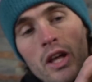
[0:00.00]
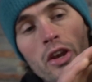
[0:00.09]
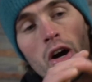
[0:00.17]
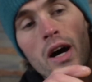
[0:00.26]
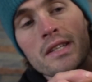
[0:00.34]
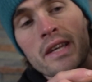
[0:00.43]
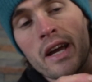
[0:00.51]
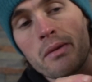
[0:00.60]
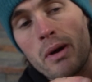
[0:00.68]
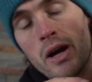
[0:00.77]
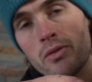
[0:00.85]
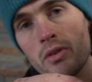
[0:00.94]
a Gnartec
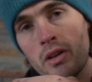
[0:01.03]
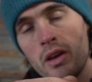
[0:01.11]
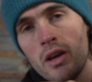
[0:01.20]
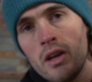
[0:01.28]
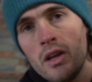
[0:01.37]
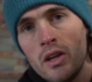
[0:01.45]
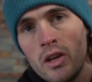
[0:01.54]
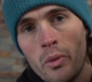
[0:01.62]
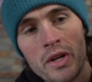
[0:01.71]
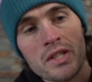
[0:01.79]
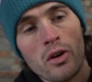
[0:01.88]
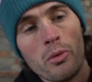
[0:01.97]
mount,
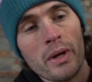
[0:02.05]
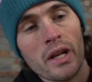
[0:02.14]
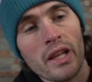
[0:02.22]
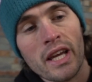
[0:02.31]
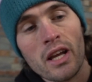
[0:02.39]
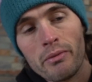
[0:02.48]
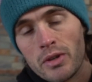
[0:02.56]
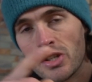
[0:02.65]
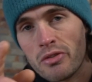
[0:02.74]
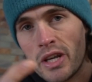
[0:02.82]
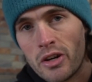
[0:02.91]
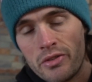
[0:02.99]
which there'll be a link on the
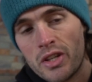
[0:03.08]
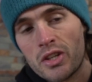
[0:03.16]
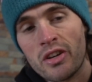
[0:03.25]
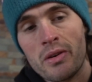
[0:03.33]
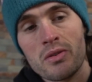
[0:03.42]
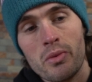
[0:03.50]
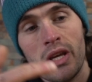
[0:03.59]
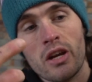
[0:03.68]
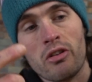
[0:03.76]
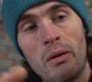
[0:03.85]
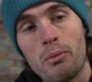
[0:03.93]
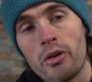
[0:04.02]
screen or in the description where you can
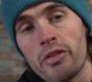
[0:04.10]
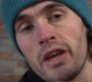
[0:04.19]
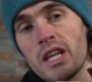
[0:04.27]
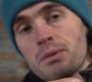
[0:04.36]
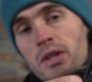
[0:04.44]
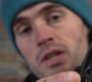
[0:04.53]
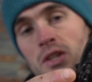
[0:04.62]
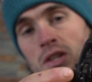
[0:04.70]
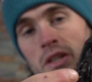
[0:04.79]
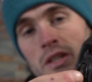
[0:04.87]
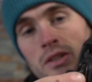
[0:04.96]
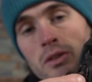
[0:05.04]
grab one of these. This is just
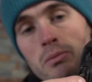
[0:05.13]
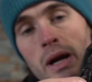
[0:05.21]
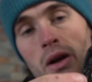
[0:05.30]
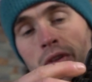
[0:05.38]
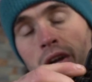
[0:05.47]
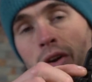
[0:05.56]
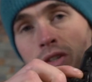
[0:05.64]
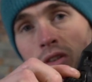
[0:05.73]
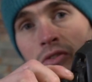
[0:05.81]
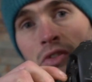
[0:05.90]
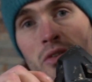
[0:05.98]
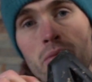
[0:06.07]
this little mount that goes in the
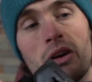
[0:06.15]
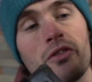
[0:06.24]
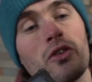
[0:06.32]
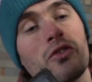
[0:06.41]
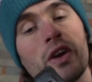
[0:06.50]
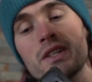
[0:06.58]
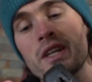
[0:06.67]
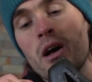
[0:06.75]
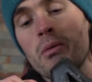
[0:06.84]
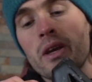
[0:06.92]
front of my full face helmet